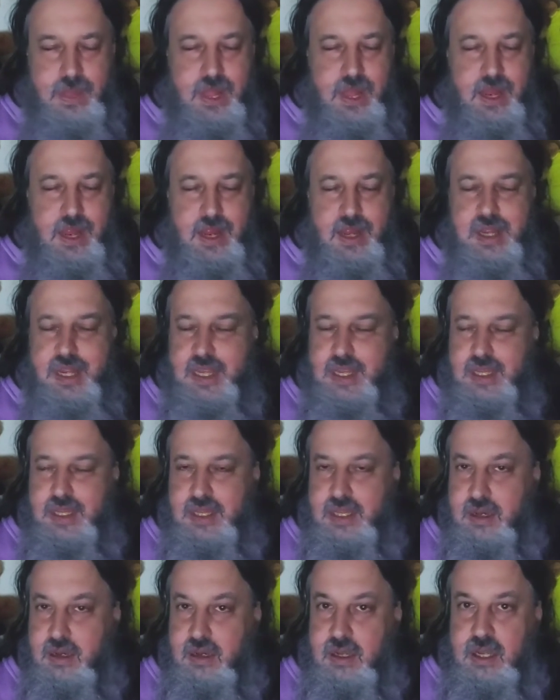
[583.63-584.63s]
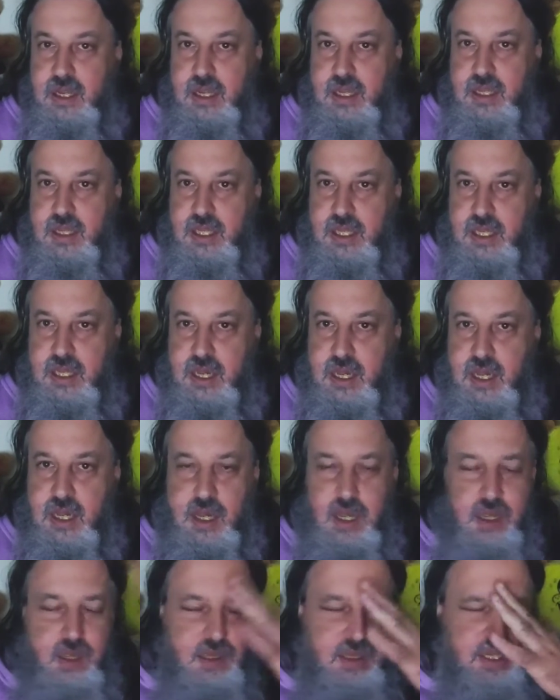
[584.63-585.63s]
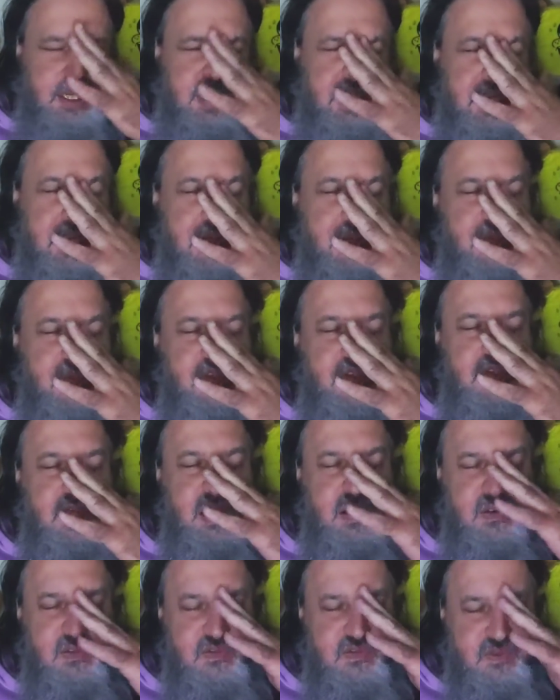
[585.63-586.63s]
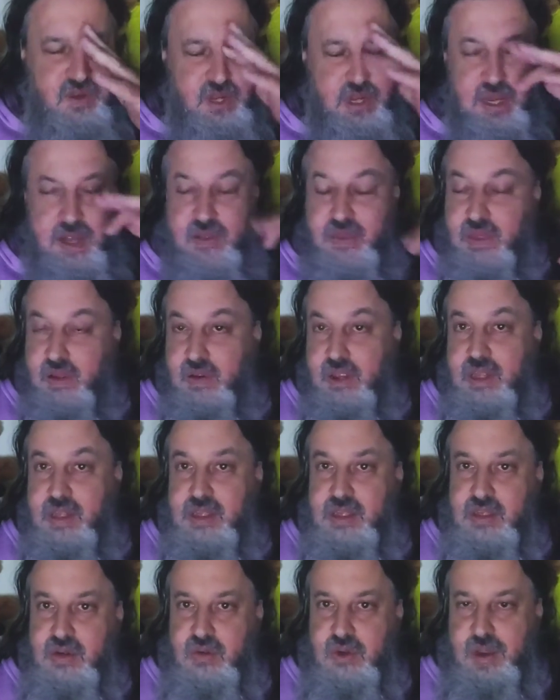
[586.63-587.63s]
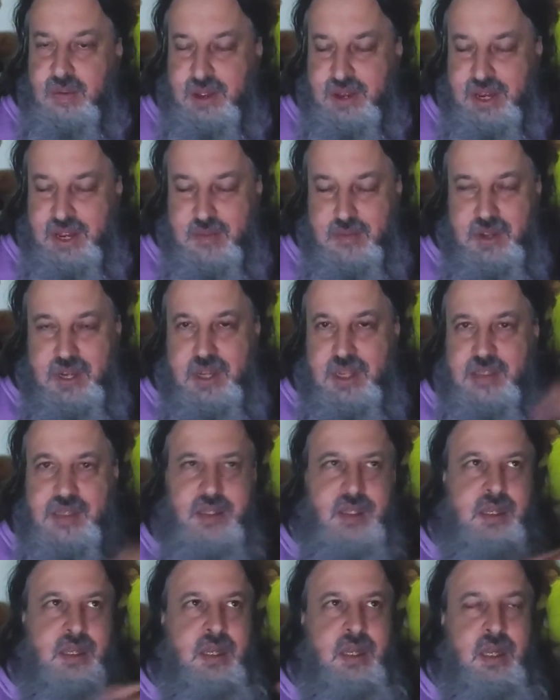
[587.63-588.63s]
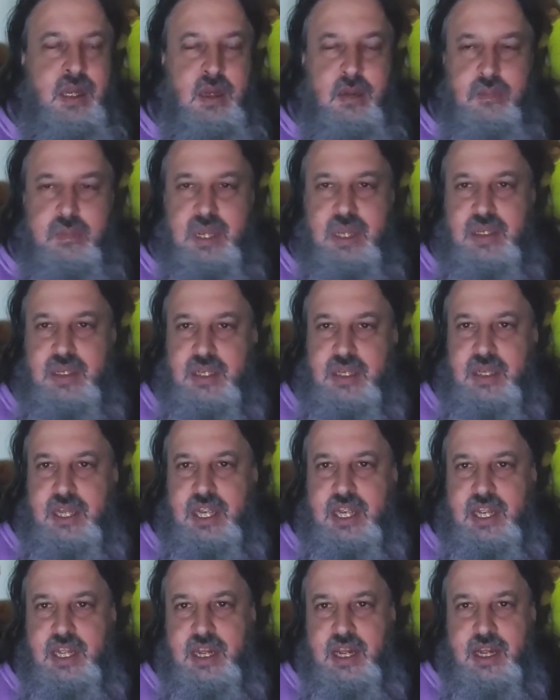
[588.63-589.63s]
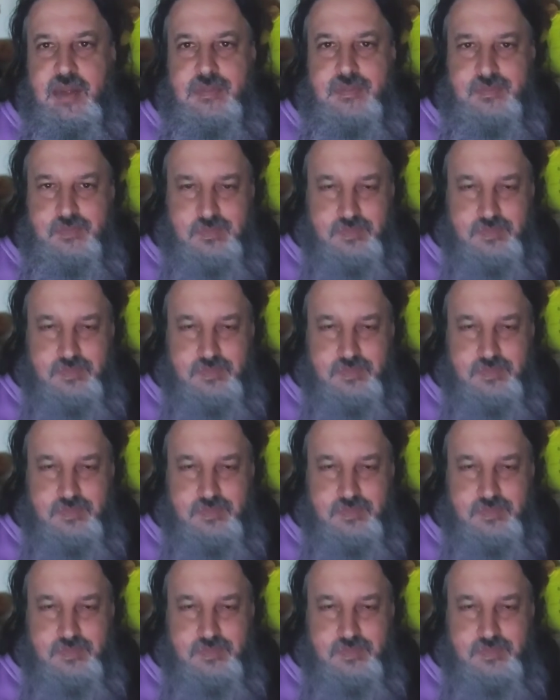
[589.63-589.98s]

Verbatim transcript: uh, in their in the uh, DMs of uh, their Instagram account because basically uh,